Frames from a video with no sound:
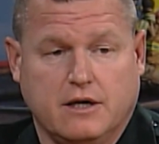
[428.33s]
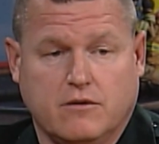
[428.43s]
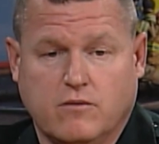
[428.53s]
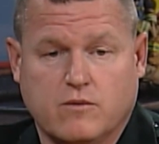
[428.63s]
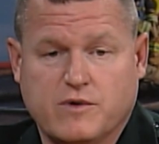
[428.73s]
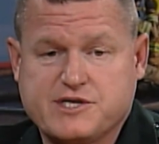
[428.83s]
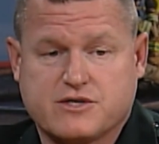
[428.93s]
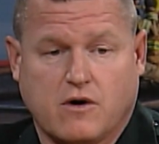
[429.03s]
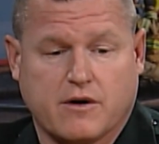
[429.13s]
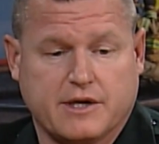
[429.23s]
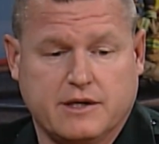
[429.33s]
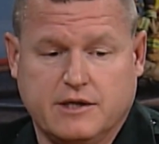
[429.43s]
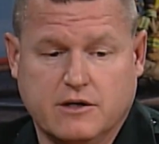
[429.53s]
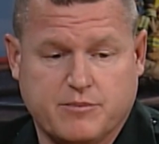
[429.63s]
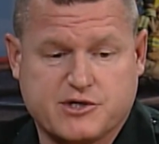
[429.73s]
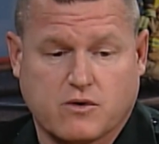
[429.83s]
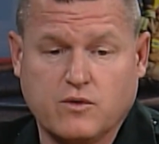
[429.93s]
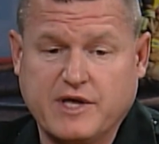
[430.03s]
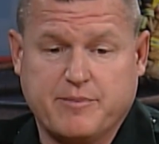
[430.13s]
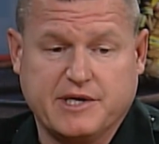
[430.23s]
When we started, you know, patrol
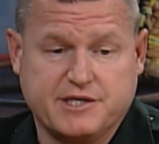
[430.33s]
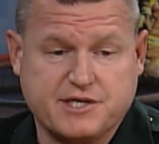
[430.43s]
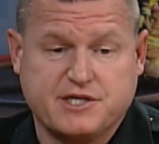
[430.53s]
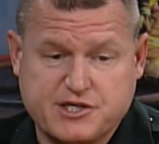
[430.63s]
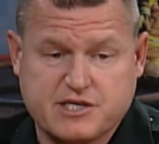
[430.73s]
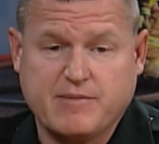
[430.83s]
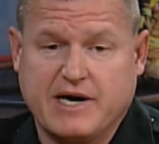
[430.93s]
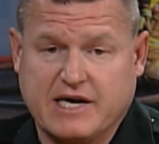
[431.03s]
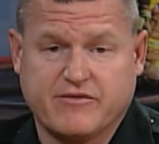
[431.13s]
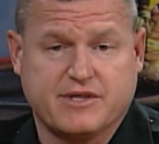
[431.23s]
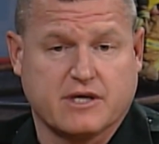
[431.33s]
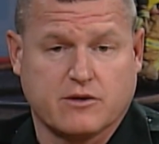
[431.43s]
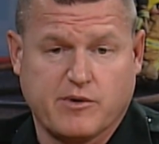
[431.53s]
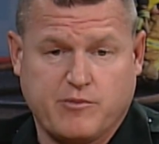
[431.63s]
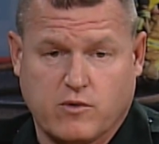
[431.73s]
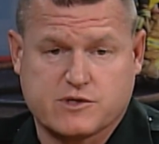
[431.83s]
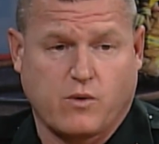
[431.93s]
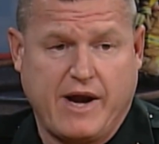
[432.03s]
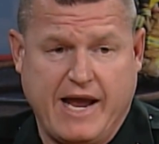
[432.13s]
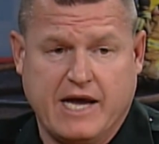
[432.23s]
deputy did just about everything. The reports
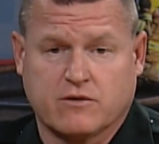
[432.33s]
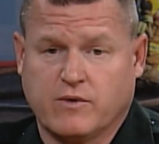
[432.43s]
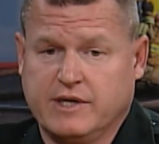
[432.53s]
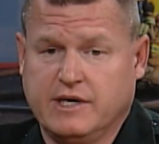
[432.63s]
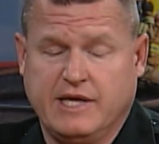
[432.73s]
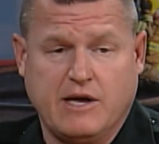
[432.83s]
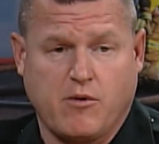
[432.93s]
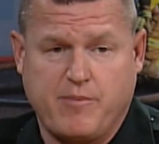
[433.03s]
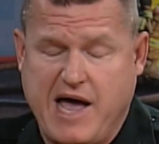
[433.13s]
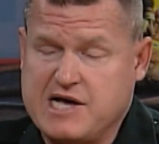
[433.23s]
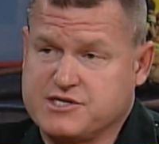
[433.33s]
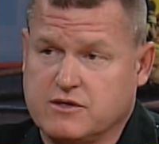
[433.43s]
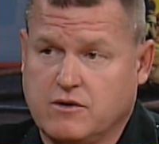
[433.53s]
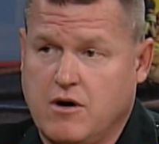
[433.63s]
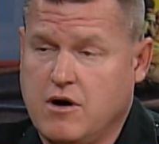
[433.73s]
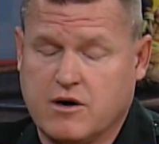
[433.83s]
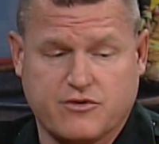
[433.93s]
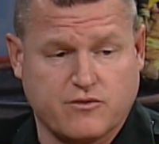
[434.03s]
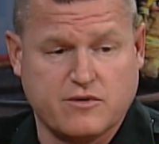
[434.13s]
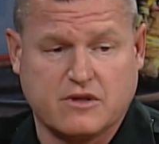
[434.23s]
were handwritten, they were passed along
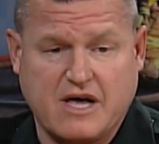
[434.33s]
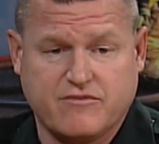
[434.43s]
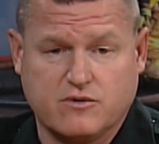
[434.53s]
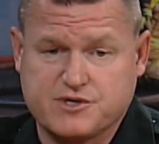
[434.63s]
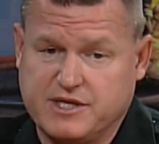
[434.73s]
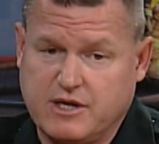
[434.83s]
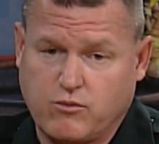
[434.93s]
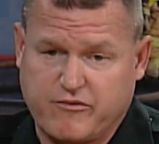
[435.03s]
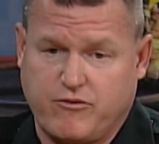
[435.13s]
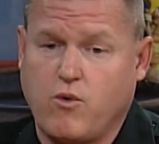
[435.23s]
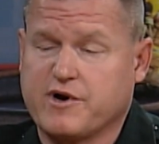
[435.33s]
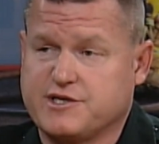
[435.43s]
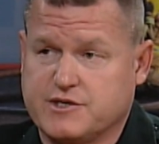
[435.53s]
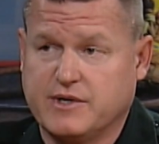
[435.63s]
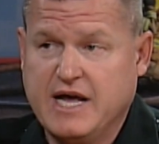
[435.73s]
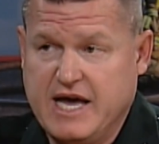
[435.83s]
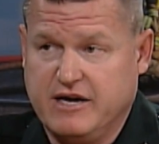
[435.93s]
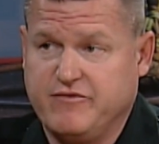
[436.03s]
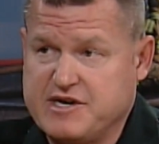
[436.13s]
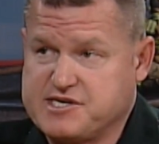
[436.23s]
through the levels, and then were forwarded to an
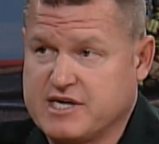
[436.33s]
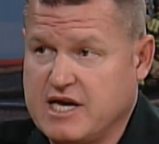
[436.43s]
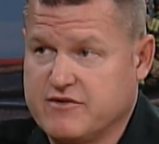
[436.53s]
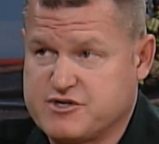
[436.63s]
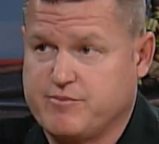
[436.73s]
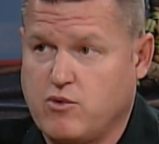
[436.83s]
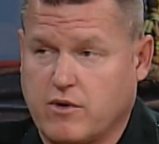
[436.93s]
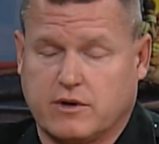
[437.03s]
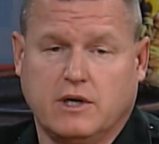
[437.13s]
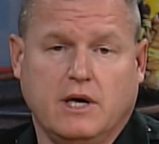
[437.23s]
investigative support.